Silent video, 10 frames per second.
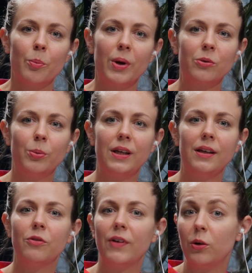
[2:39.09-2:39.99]
but we
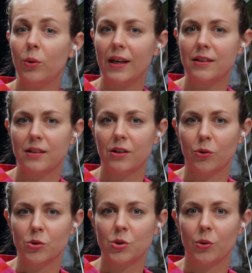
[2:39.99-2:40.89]
evaluate it
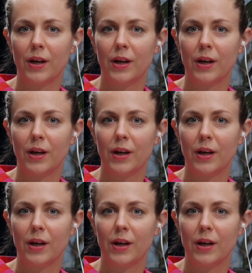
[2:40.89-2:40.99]
also.